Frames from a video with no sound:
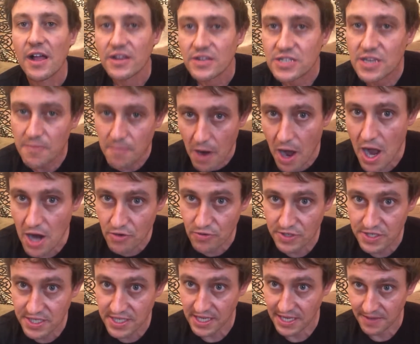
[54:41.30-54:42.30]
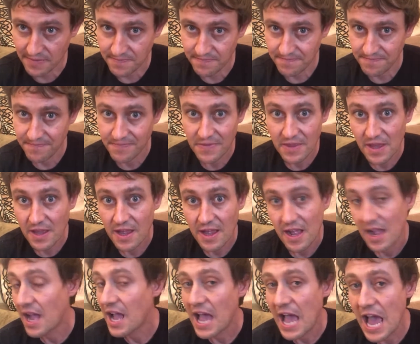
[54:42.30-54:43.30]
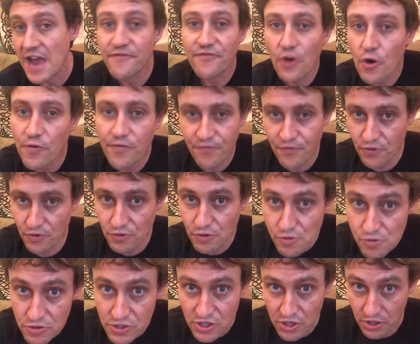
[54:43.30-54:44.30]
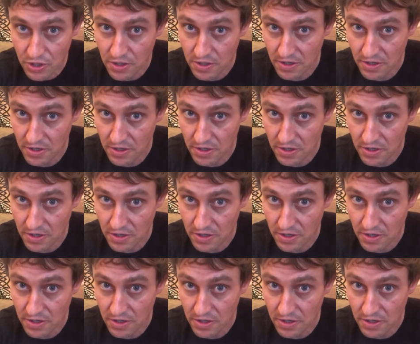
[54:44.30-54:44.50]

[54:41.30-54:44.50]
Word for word: democracy and vote for a loser.